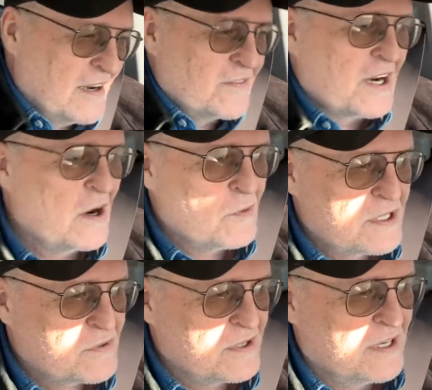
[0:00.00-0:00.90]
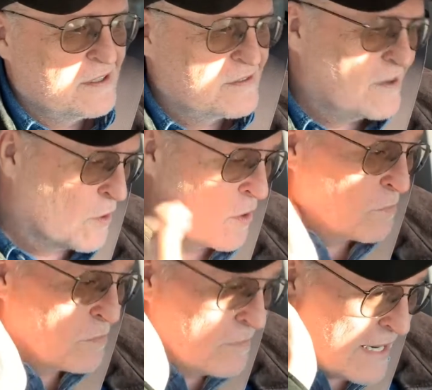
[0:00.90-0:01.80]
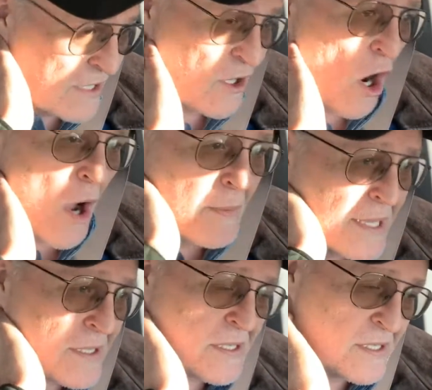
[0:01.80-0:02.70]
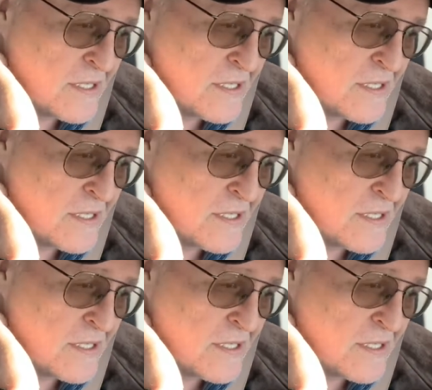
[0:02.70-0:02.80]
I forgot which one has or made a comment.